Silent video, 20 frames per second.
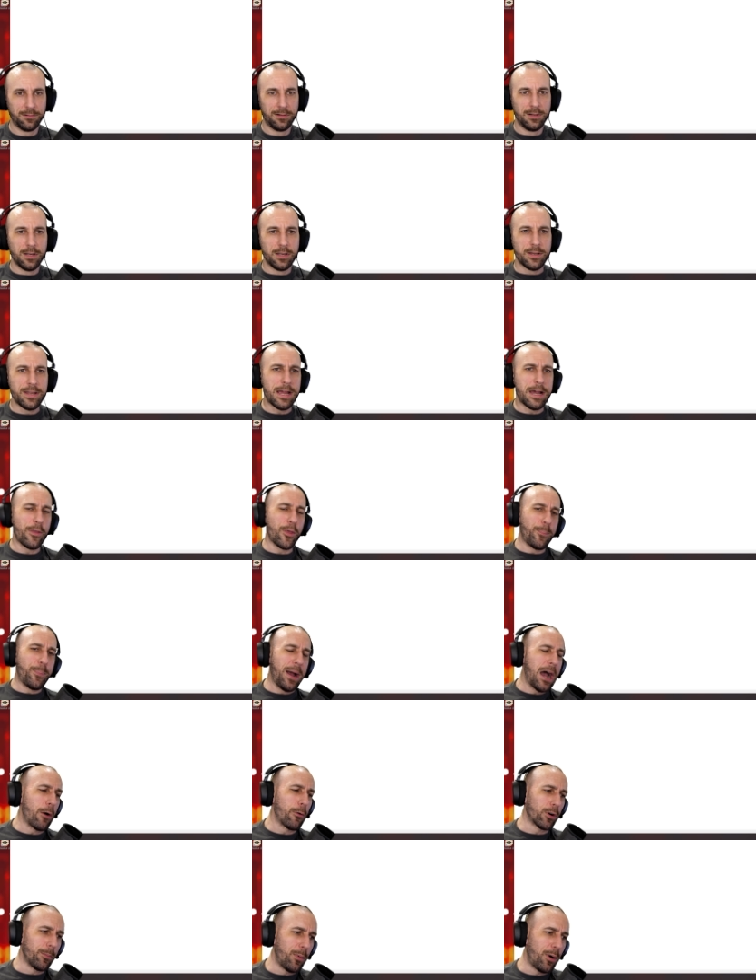Now the
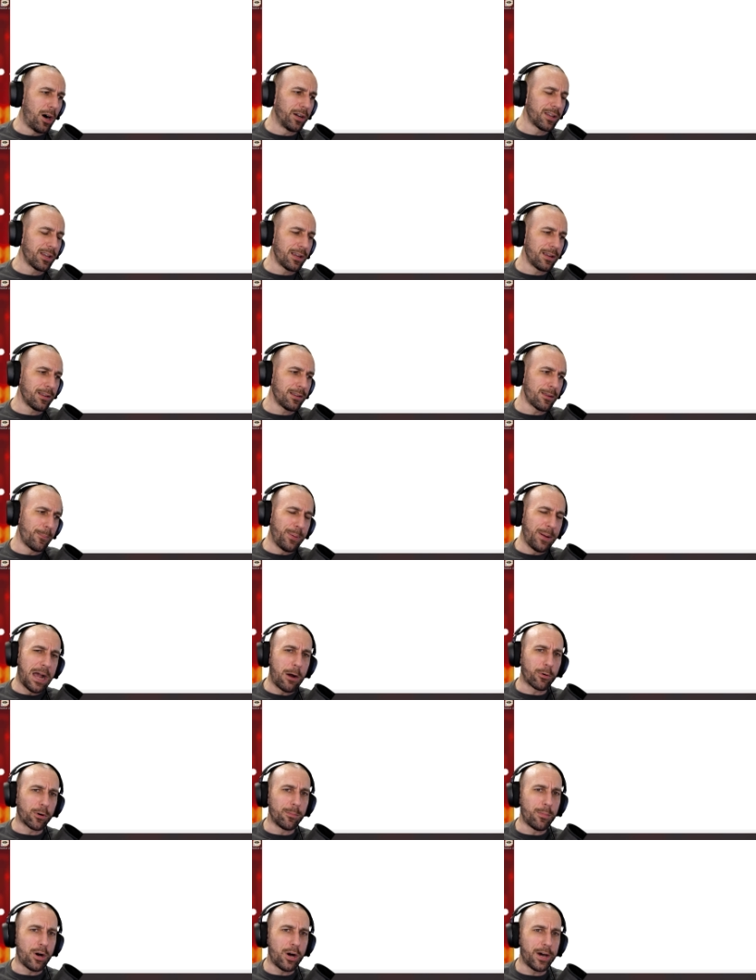power mod the
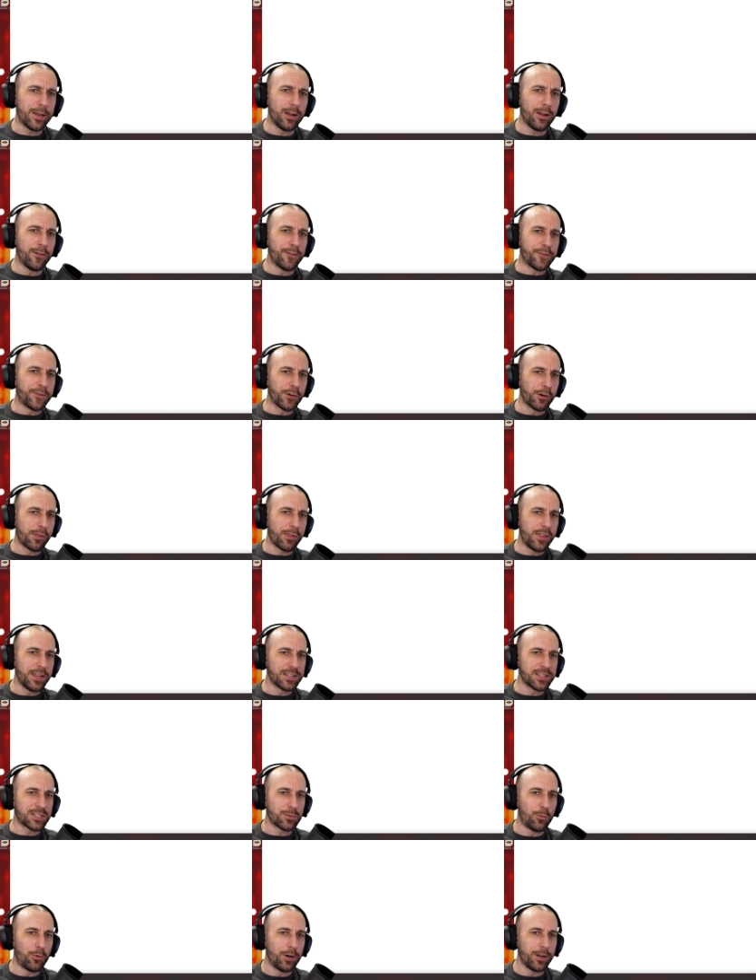power mod for
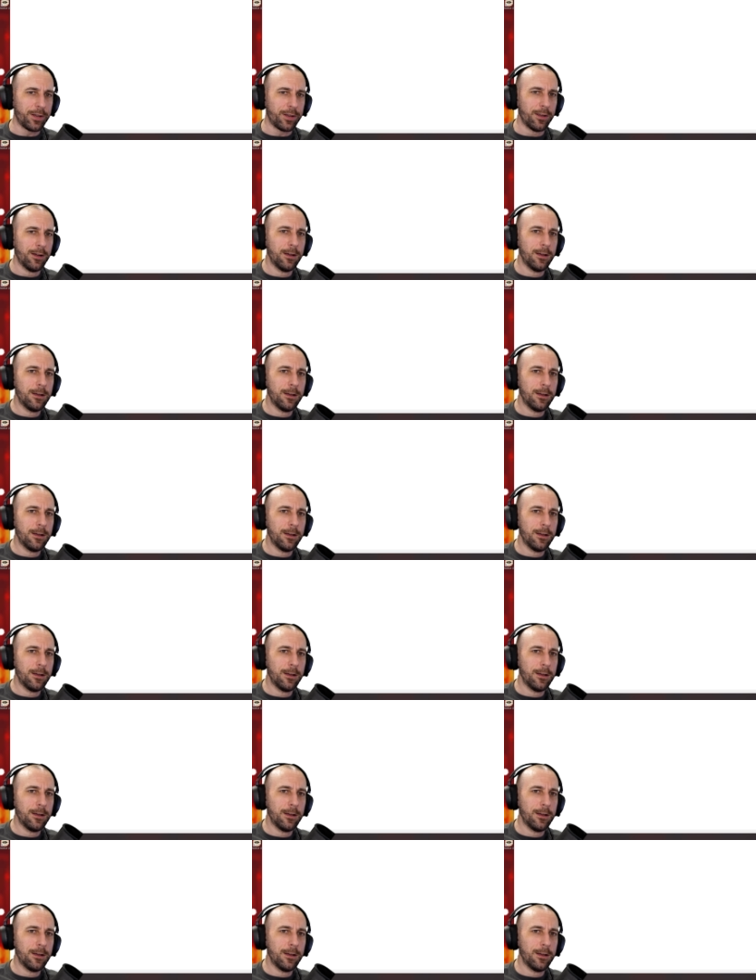this one